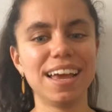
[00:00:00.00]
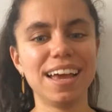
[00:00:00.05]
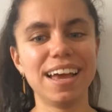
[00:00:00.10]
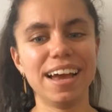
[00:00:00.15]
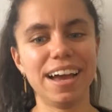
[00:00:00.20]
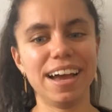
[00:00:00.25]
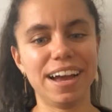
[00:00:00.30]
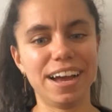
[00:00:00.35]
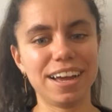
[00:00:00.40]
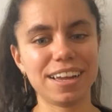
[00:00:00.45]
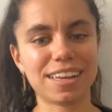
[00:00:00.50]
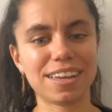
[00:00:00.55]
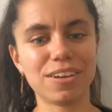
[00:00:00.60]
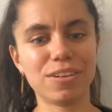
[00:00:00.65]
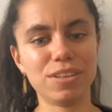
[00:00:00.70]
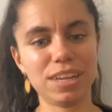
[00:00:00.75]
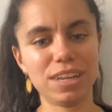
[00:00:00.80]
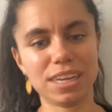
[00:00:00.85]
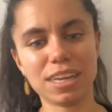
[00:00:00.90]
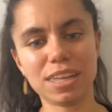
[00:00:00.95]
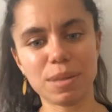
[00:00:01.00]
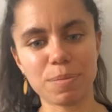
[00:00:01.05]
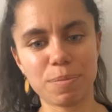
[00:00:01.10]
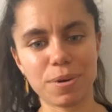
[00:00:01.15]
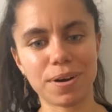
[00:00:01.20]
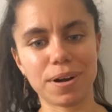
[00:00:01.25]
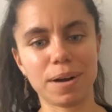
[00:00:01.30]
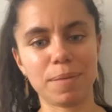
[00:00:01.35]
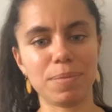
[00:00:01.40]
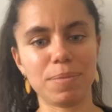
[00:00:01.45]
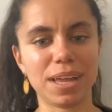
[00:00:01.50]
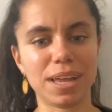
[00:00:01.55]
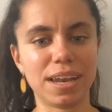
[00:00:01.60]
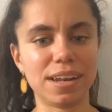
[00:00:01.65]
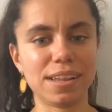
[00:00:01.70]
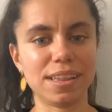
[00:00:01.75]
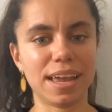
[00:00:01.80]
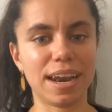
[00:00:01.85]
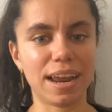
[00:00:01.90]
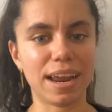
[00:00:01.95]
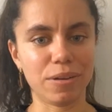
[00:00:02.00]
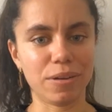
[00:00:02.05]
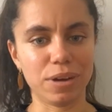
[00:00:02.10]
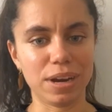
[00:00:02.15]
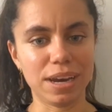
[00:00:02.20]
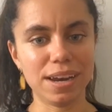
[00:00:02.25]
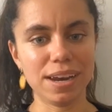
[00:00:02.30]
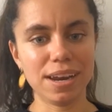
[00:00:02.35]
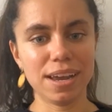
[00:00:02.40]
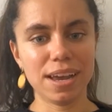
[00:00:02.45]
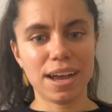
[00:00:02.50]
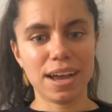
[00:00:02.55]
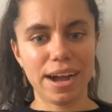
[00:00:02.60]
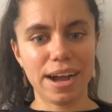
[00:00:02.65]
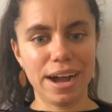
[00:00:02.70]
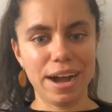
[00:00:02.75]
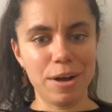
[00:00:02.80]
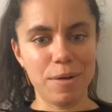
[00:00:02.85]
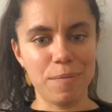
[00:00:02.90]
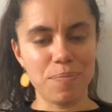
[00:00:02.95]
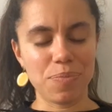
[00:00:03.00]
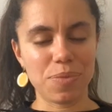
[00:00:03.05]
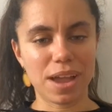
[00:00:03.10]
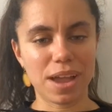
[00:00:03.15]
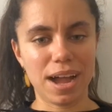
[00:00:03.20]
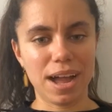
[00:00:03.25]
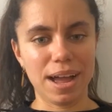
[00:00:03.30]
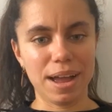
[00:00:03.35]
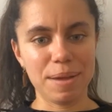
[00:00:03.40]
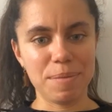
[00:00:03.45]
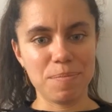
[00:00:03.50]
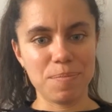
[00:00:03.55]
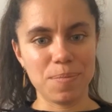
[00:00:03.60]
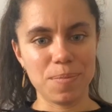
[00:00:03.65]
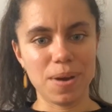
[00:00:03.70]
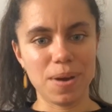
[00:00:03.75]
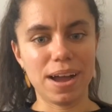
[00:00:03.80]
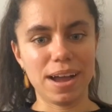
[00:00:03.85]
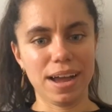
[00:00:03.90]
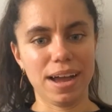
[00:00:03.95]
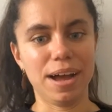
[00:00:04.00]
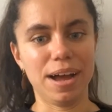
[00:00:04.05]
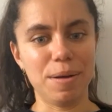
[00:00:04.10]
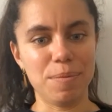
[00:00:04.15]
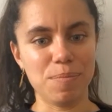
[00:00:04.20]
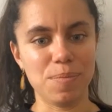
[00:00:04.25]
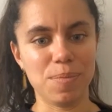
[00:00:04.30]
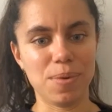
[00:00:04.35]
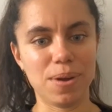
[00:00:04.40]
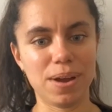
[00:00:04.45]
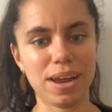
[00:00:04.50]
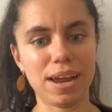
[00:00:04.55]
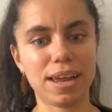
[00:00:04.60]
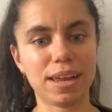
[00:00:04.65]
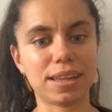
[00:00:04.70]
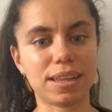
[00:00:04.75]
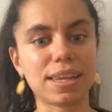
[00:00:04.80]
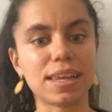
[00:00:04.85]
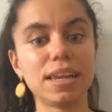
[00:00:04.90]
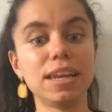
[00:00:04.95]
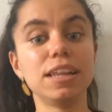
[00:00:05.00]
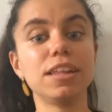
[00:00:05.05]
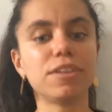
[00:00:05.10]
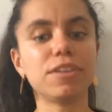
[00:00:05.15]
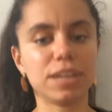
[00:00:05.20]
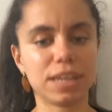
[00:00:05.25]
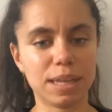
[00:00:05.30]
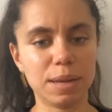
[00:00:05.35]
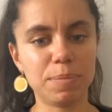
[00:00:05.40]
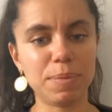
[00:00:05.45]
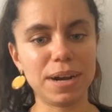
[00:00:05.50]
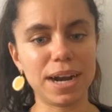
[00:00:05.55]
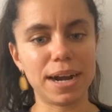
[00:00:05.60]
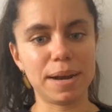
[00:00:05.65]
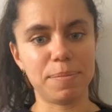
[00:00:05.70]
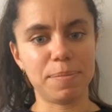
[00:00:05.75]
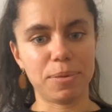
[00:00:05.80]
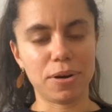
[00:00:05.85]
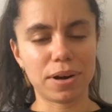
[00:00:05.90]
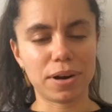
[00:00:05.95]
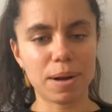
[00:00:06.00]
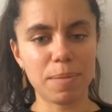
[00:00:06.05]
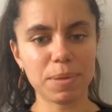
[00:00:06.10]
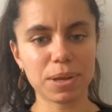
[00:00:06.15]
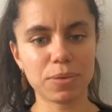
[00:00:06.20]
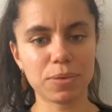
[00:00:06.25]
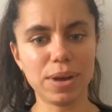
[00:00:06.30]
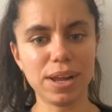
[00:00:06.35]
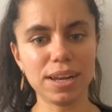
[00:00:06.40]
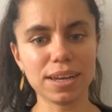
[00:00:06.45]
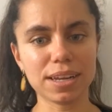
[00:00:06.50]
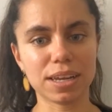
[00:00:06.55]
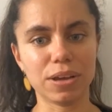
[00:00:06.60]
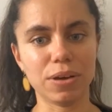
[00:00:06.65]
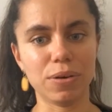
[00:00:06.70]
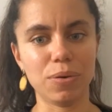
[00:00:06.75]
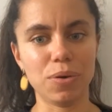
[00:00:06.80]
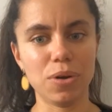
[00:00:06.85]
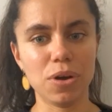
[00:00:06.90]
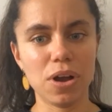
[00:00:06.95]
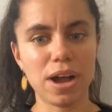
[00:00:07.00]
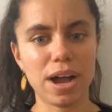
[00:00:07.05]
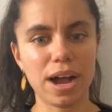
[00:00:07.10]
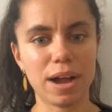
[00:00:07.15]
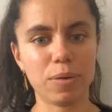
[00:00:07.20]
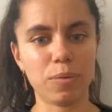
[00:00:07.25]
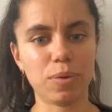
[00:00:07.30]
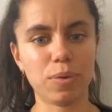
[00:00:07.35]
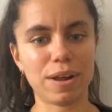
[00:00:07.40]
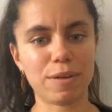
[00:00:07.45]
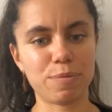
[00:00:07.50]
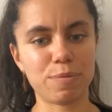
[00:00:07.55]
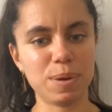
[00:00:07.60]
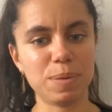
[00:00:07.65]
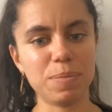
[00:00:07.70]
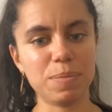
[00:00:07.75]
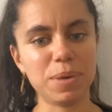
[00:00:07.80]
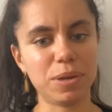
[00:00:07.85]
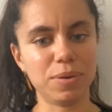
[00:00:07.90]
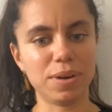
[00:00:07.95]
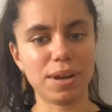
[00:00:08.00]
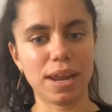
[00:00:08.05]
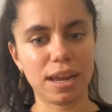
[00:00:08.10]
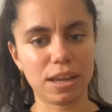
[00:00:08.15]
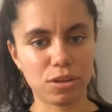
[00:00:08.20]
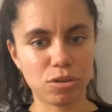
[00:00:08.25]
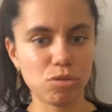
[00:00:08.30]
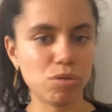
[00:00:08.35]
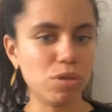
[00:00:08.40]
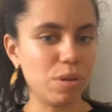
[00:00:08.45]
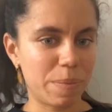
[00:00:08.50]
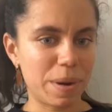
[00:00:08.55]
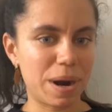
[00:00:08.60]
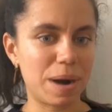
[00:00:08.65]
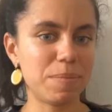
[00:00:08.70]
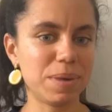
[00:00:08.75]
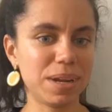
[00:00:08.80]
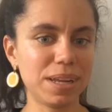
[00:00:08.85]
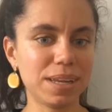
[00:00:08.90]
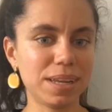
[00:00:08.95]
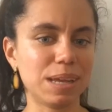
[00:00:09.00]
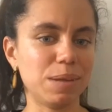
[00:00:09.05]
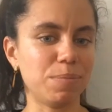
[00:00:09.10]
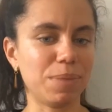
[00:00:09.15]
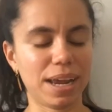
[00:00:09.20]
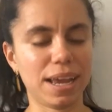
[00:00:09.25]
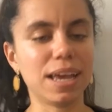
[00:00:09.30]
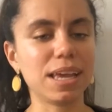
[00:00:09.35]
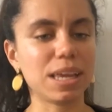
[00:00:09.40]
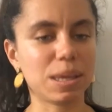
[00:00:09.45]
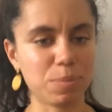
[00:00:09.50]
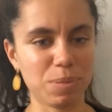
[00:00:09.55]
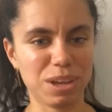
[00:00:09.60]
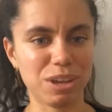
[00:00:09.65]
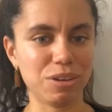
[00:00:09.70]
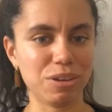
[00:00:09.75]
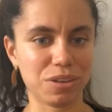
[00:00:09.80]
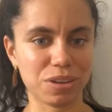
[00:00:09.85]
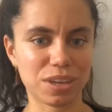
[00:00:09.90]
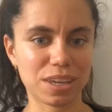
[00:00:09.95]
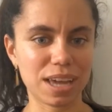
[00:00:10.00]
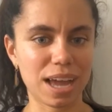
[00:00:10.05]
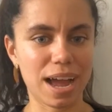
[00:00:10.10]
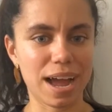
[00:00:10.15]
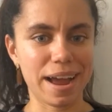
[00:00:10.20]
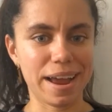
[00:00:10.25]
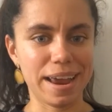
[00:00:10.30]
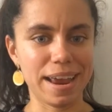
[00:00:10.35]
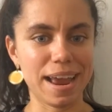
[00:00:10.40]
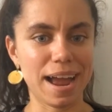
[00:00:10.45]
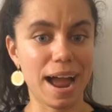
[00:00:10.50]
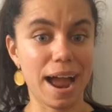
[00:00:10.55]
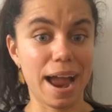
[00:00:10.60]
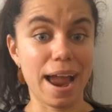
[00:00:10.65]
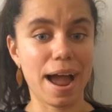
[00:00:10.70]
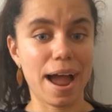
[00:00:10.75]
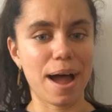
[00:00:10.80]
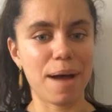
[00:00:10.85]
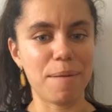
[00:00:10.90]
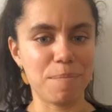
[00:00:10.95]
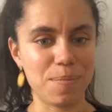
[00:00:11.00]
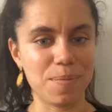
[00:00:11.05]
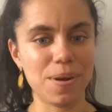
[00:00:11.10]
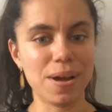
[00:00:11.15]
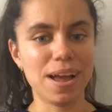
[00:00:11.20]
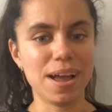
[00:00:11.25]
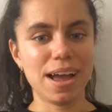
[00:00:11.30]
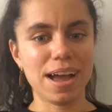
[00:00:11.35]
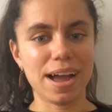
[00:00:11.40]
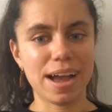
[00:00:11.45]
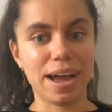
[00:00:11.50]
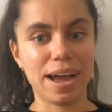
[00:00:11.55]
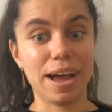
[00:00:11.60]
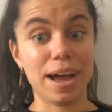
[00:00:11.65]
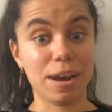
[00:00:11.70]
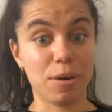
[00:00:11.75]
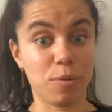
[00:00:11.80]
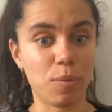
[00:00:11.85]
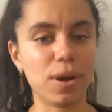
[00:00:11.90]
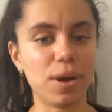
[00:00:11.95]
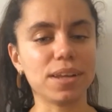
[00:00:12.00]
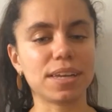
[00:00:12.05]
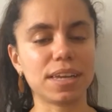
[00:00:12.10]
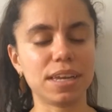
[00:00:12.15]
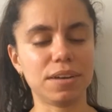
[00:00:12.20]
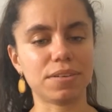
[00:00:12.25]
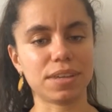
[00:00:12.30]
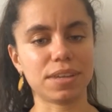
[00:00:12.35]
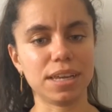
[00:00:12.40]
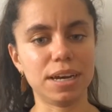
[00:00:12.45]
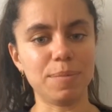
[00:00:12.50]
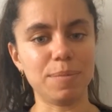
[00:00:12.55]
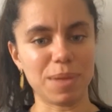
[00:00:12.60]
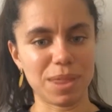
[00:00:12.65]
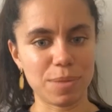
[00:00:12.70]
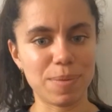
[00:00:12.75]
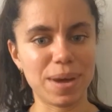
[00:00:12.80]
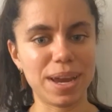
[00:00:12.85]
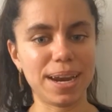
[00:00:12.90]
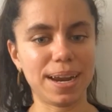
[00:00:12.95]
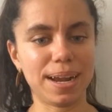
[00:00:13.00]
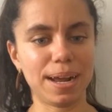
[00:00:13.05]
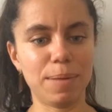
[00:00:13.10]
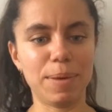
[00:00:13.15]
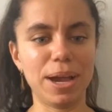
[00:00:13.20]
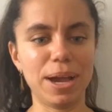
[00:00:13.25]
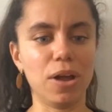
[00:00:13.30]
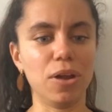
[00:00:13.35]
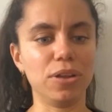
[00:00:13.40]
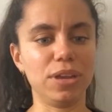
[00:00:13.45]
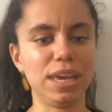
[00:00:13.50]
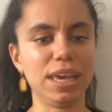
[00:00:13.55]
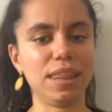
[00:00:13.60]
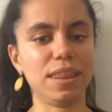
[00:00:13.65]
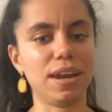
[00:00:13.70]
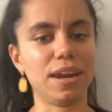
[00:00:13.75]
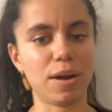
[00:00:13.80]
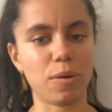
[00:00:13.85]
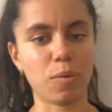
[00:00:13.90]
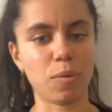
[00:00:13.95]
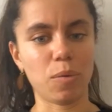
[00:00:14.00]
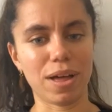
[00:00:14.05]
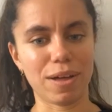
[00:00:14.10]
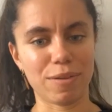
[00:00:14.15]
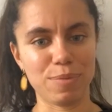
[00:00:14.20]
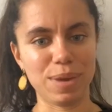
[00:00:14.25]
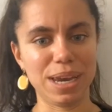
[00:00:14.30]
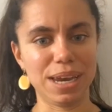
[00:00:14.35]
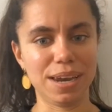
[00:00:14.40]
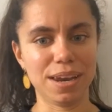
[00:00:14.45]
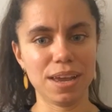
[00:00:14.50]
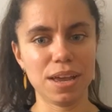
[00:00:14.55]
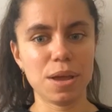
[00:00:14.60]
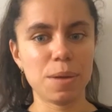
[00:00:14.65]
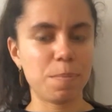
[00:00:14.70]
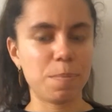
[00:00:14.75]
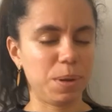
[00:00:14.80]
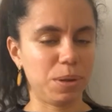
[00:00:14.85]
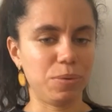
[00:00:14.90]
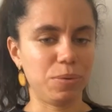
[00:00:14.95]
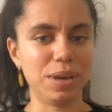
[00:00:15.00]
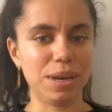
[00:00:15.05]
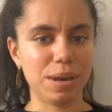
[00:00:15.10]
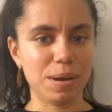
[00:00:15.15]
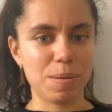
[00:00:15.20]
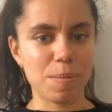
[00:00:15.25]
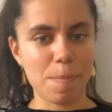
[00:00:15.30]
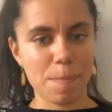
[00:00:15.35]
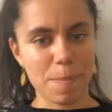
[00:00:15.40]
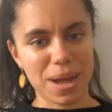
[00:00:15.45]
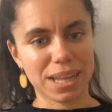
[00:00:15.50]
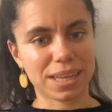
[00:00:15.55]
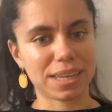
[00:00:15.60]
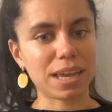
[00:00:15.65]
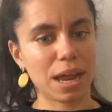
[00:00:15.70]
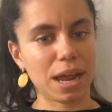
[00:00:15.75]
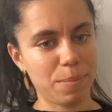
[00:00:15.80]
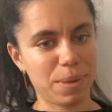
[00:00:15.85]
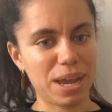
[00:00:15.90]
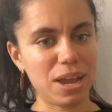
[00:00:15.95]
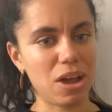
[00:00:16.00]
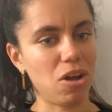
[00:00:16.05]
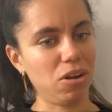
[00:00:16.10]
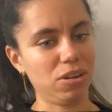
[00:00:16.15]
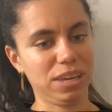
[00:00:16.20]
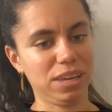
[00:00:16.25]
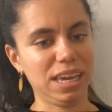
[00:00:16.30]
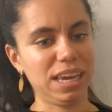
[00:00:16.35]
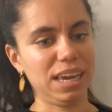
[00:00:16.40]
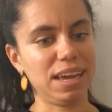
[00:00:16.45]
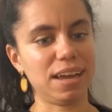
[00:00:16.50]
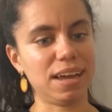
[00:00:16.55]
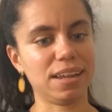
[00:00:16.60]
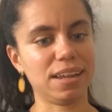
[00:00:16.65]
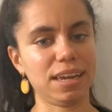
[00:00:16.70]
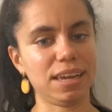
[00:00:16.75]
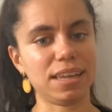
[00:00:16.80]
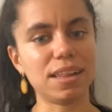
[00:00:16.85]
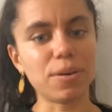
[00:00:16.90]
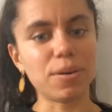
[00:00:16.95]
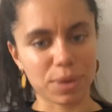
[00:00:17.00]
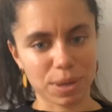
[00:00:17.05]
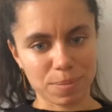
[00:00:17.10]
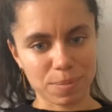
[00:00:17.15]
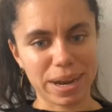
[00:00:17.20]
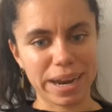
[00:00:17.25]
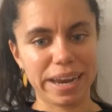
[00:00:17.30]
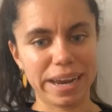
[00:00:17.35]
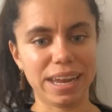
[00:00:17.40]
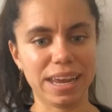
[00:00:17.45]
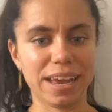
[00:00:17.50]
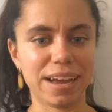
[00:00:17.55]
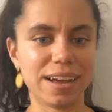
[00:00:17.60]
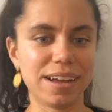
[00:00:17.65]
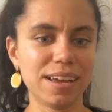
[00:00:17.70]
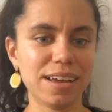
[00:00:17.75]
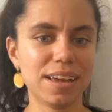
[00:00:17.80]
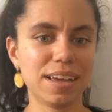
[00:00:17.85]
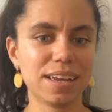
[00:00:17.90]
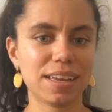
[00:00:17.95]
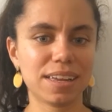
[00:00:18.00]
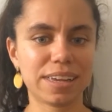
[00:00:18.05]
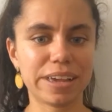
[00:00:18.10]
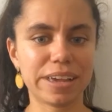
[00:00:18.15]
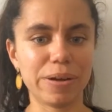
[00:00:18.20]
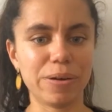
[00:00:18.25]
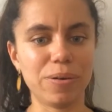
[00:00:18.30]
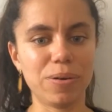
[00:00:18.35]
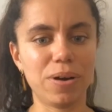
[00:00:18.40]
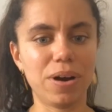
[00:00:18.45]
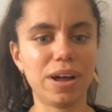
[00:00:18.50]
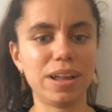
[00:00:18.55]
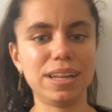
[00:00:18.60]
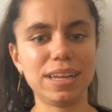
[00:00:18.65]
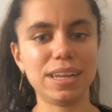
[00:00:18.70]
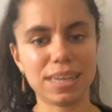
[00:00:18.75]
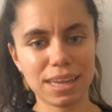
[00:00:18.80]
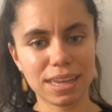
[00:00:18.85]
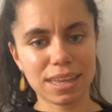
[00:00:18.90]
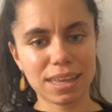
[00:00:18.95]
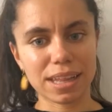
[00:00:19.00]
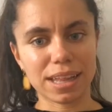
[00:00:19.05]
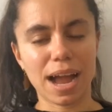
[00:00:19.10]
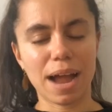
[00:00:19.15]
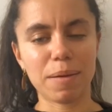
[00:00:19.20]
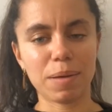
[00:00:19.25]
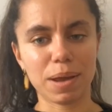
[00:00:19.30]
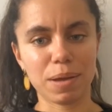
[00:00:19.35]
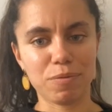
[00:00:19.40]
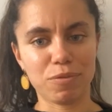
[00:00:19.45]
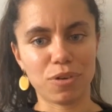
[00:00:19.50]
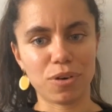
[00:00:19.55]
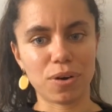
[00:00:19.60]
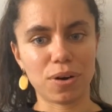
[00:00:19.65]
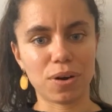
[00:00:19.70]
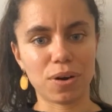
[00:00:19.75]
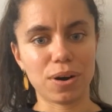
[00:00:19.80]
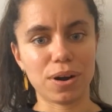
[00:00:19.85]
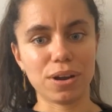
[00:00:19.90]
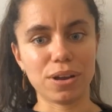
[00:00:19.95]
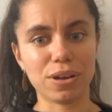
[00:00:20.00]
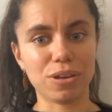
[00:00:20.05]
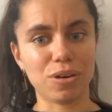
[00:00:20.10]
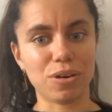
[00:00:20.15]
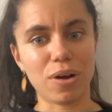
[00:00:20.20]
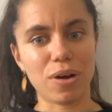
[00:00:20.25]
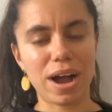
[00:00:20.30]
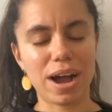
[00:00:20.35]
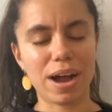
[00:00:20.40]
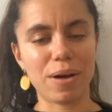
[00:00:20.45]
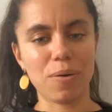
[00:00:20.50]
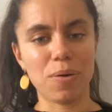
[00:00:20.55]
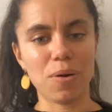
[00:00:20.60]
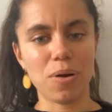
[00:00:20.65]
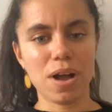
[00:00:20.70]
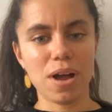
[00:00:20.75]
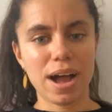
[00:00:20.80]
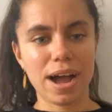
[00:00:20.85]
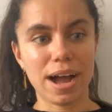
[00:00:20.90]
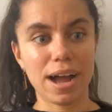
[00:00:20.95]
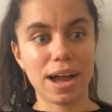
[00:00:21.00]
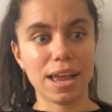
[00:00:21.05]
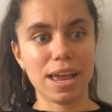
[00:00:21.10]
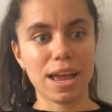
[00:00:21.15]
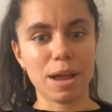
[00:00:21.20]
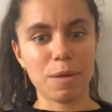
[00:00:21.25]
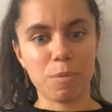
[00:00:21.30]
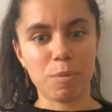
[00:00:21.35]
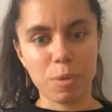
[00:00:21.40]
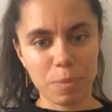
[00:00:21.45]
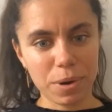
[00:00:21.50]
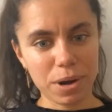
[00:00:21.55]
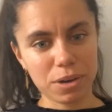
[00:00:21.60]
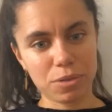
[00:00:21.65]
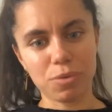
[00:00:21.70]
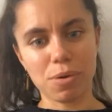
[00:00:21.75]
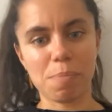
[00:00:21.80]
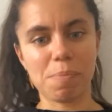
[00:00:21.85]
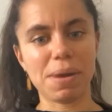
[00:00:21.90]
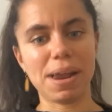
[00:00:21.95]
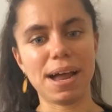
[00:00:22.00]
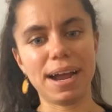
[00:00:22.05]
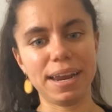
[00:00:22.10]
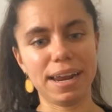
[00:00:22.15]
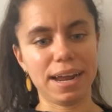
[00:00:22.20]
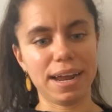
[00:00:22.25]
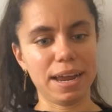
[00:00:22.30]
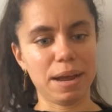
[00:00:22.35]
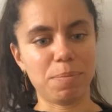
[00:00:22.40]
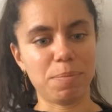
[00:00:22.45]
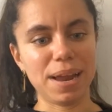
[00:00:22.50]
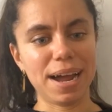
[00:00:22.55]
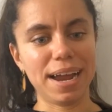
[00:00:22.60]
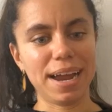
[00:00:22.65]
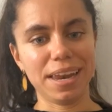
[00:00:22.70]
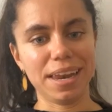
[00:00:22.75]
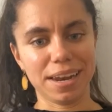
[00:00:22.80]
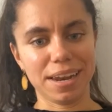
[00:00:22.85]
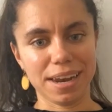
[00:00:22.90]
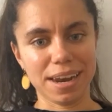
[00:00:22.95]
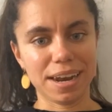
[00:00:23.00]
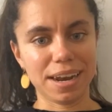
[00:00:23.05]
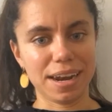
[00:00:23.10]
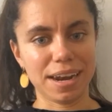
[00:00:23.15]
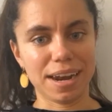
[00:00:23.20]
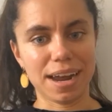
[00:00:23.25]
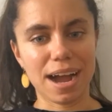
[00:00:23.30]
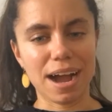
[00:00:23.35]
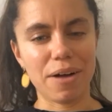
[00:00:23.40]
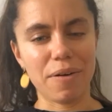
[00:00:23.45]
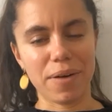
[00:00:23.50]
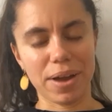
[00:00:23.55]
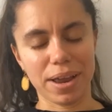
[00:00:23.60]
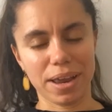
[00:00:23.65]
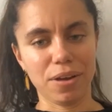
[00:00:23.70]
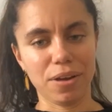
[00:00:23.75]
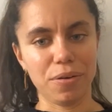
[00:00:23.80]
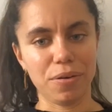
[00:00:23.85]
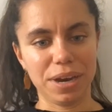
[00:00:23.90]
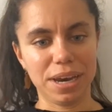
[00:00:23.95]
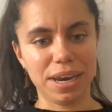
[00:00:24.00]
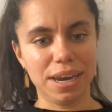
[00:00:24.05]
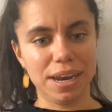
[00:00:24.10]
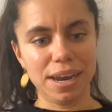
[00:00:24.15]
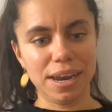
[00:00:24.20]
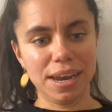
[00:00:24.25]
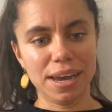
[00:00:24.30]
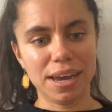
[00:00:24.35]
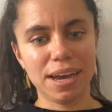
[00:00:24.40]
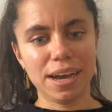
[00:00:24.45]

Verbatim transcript: Uh, so this is the program that, that I got in. Um, I'm um, it's an interdisciplinary program as well, so I would have been between like two departments in my case because I I am uh, and was interested in mathematical biology. Then I would have been between maths and biology. At that was my idea. So uh, this is the timeline for uh, you know how I, I prepared to apply, I applied, and, and how I got in.